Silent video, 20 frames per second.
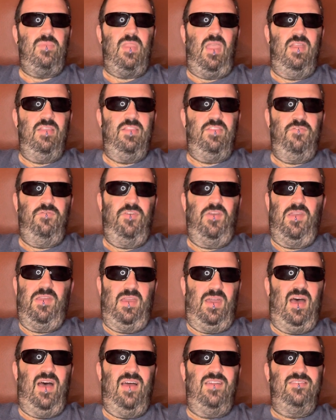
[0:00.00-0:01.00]
It's a very
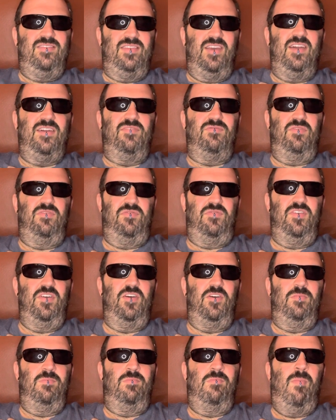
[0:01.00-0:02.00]
odd duck of a
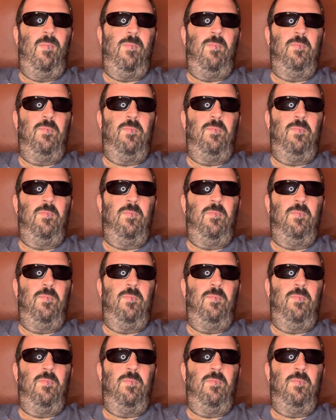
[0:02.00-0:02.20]
film.